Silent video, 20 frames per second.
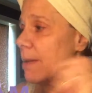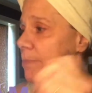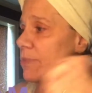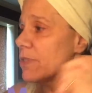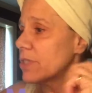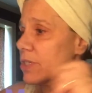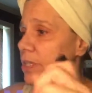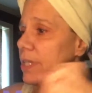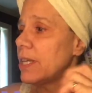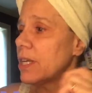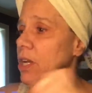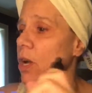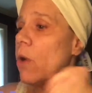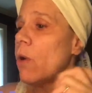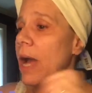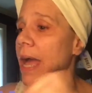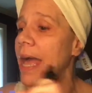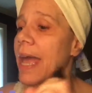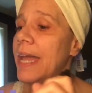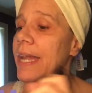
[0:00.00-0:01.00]
I'm just going to
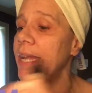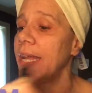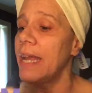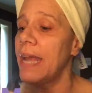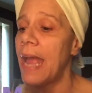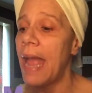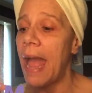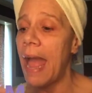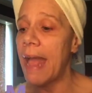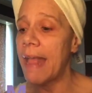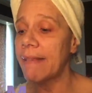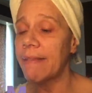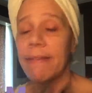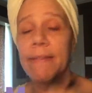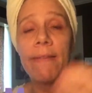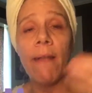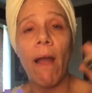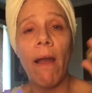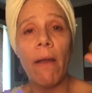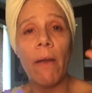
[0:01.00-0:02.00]
go ahead and
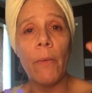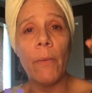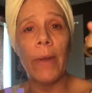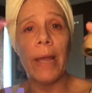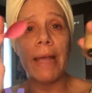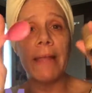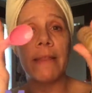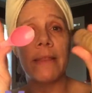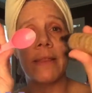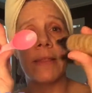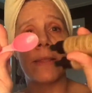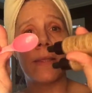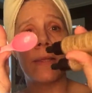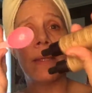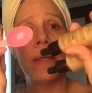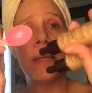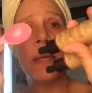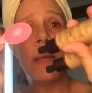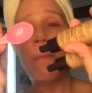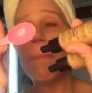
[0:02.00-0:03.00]
start with
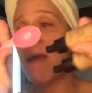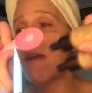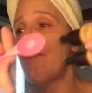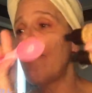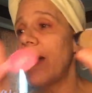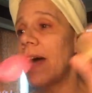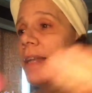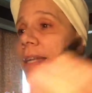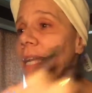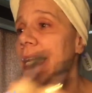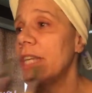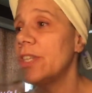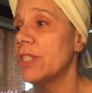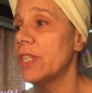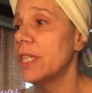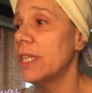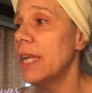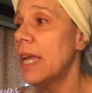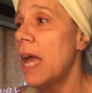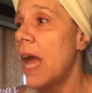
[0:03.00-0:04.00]
my
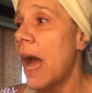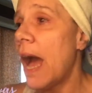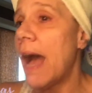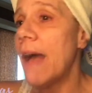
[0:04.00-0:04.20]
foundation.